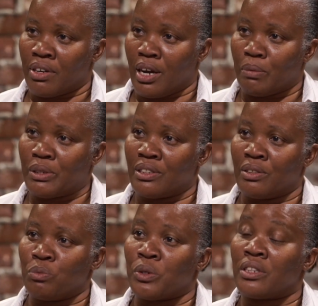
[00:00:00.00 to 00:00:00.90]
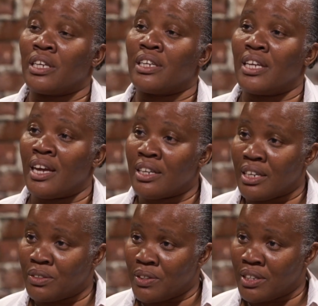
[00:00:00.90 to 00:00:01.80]
option where they can
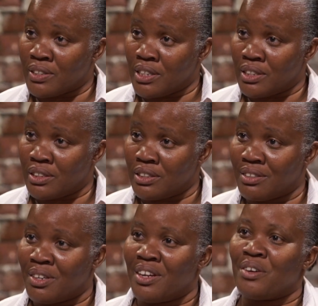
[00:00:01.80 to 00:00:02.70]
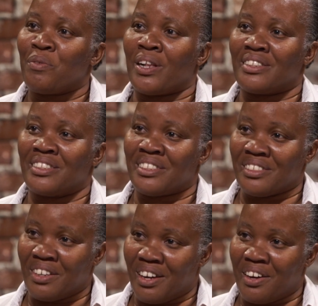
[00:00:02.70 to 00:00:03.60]
get your education while
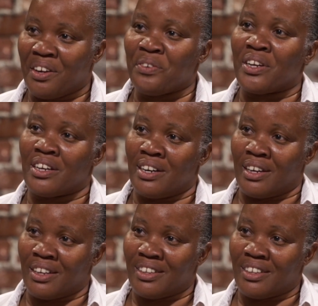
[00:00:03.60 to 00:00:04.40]
still honoring God.